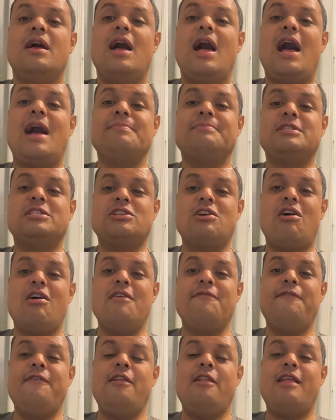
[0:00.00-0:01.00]
I'm
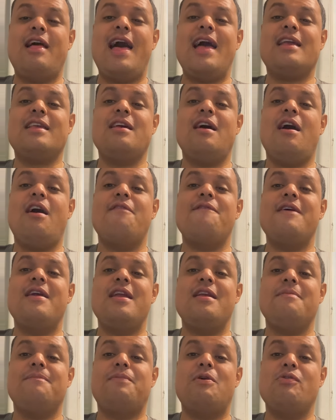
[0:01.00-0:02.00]
sorry for the lack of a
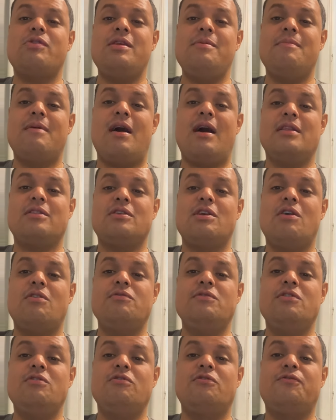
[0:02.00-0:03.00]
Pokemon Go
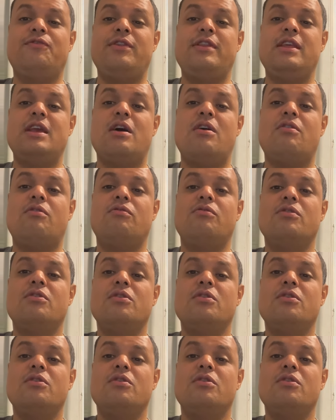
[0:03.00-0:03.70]
news video